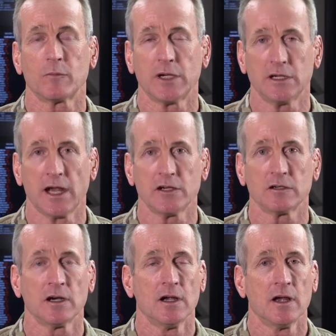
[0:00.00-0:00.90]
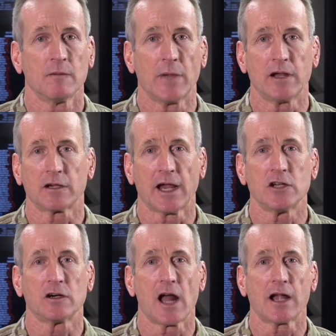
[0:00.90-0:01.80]
Pete Gaynor,
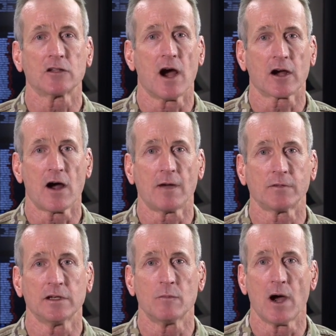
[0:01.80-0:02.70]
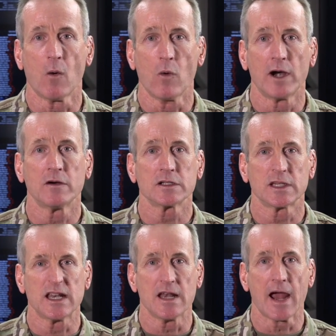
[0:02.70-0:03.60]
Gaynor and I talk often about where is
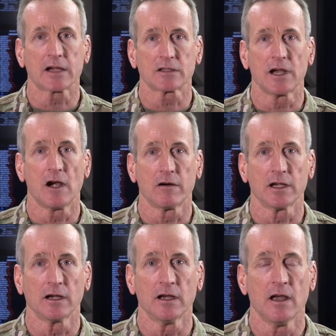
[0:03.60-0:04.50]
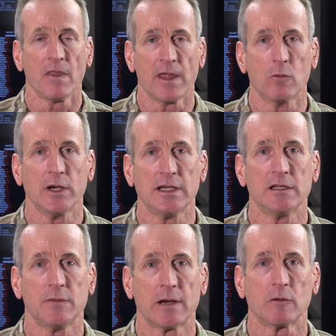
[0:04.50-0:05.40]
the next area that we need
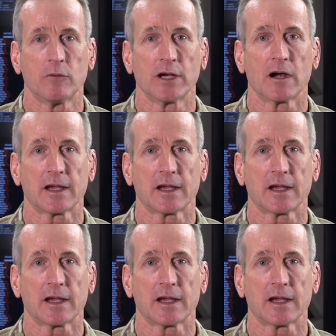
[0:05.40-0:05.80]
to be able to bring our